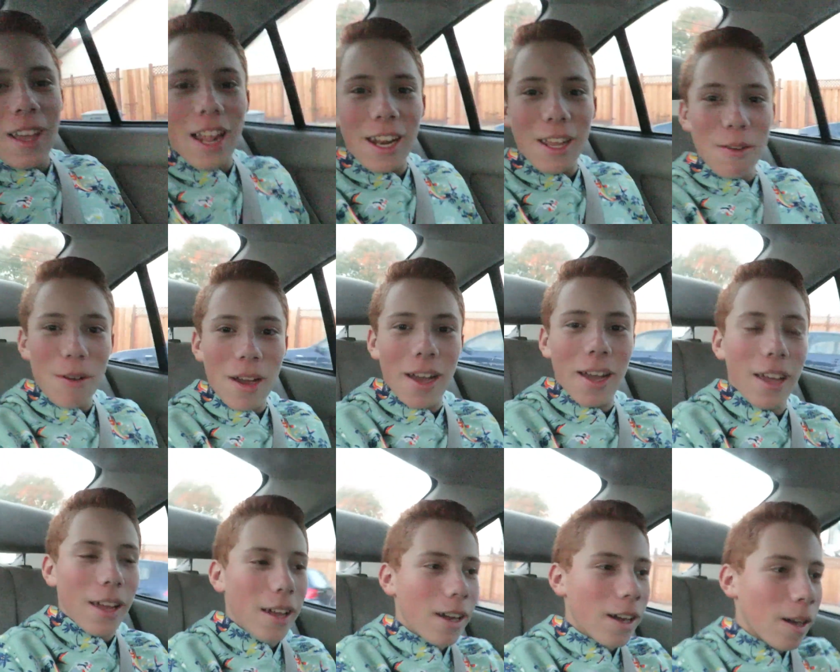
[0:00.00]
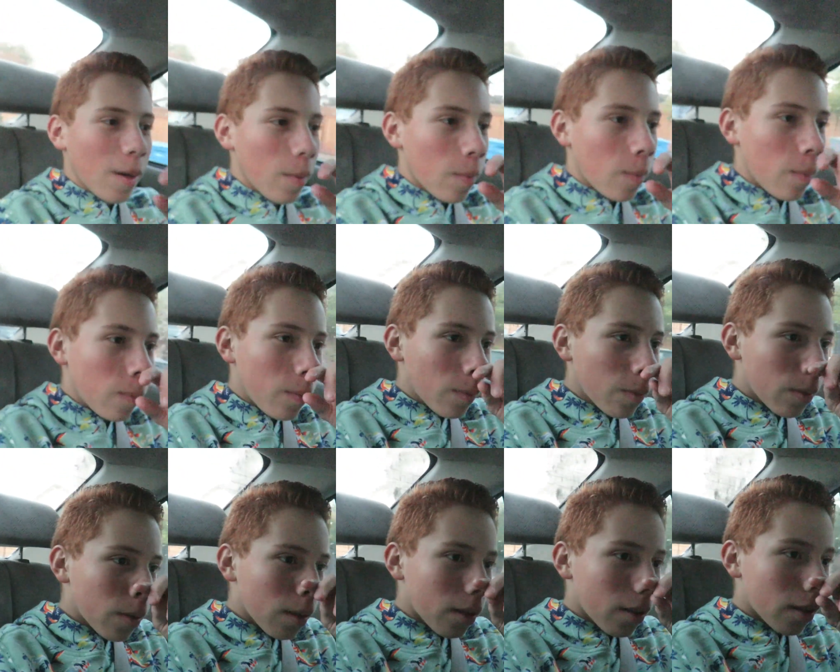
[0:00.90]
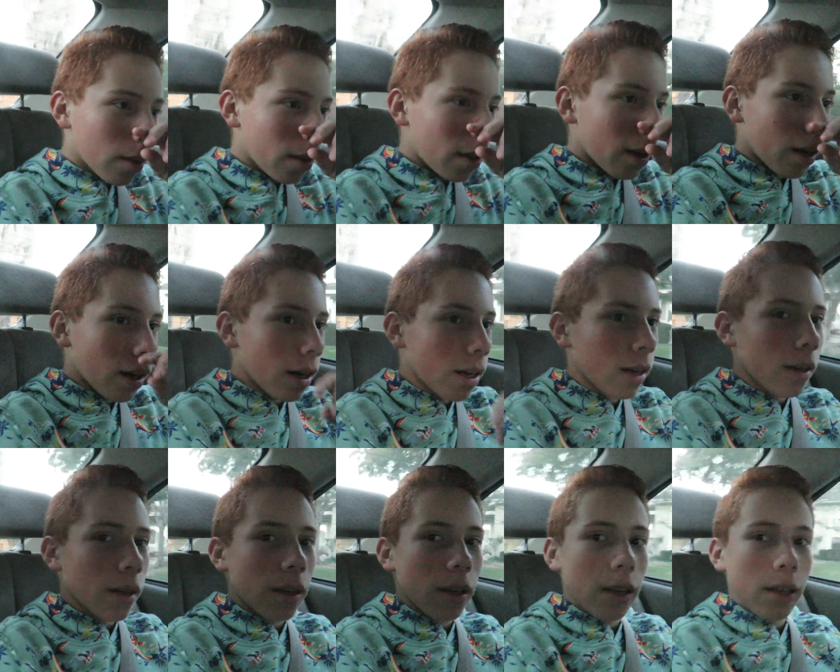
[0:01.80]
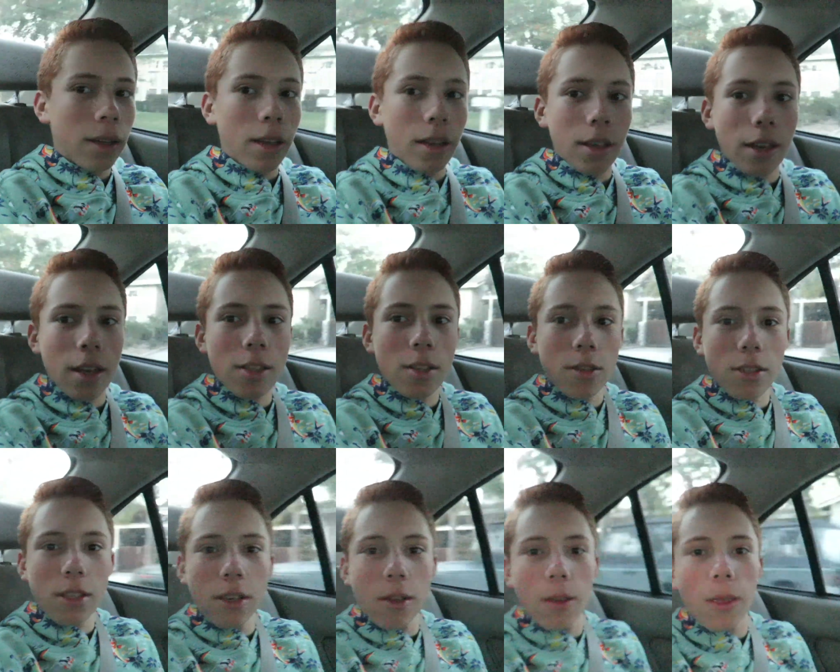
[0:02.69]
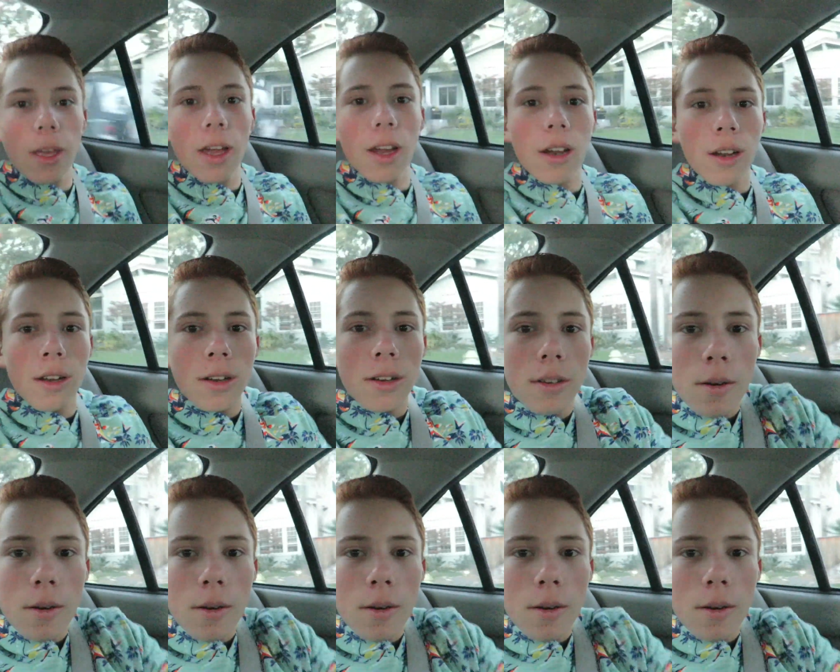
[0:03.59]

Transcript: anyway, um, yeah, I, I guess i will see you there.